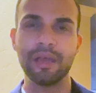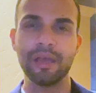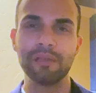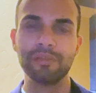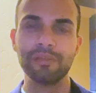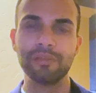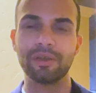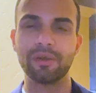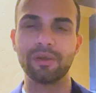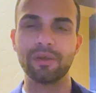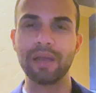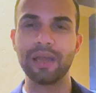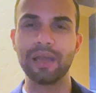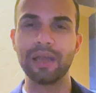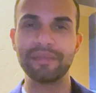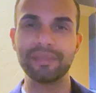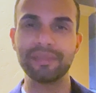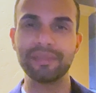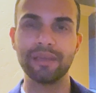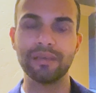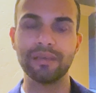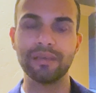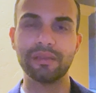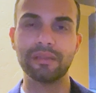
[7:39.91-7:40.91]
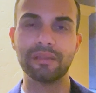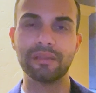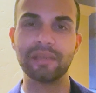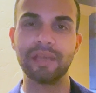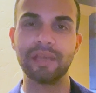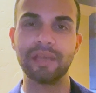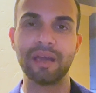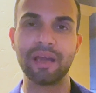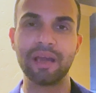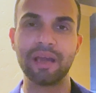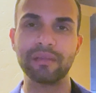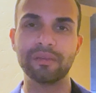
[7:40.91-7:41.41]
So at the end of the
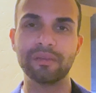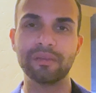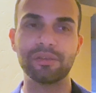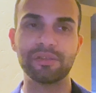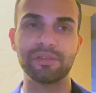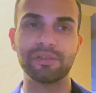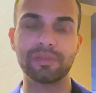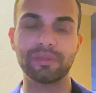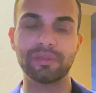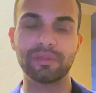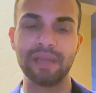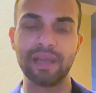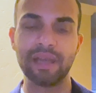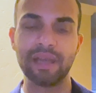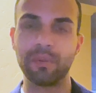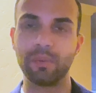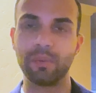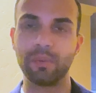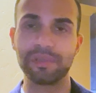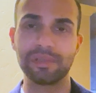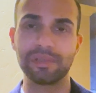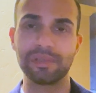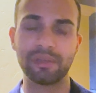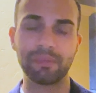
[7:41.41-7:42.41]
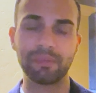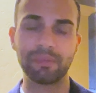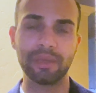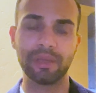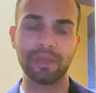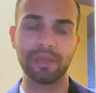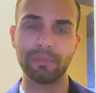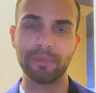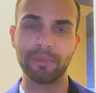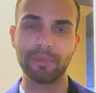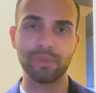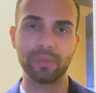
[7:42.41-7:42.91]
day, I understood that I was stuck
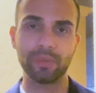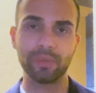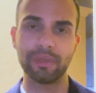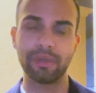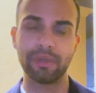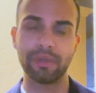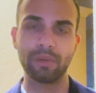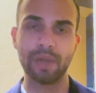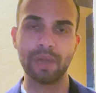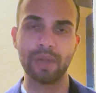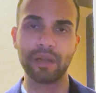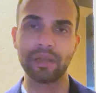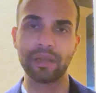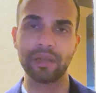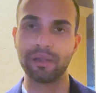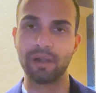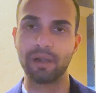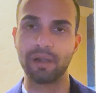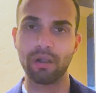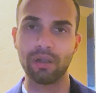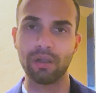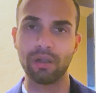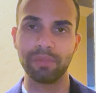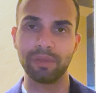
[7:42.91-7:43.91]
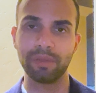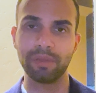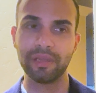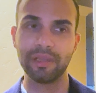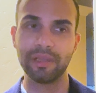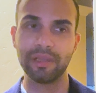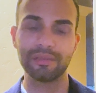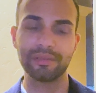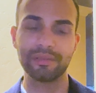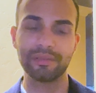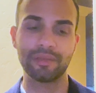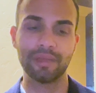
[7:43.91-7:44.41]
between a rock and a hard
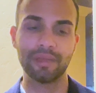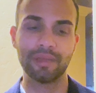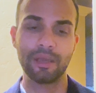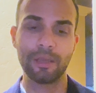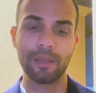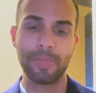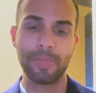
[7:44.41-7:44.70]
place.